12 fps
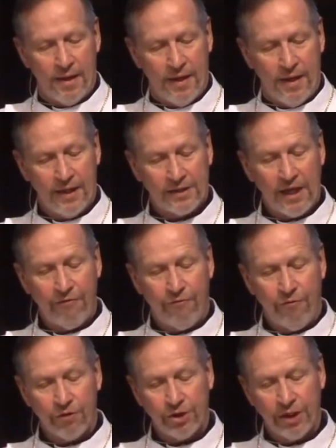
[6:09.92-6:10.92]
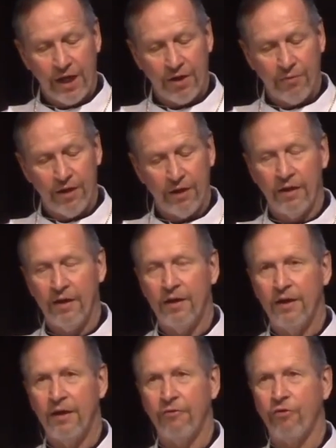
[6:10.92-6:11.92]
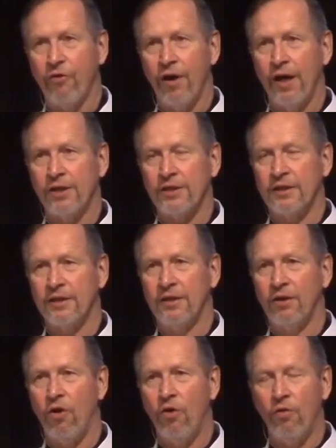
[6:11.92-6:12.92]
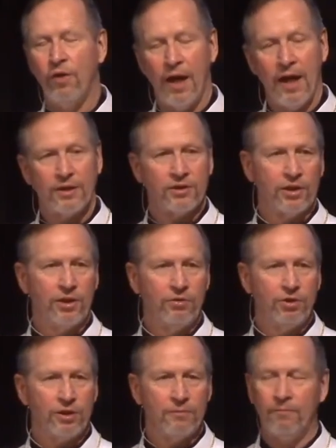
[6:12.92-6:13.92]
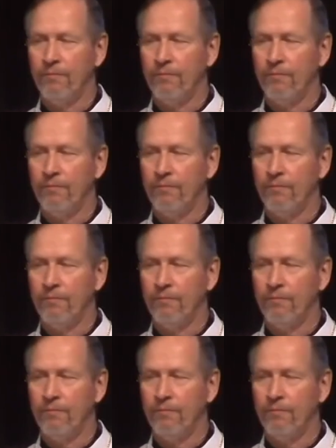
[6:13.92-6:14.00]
It's a foreshadowing of Christ's own execution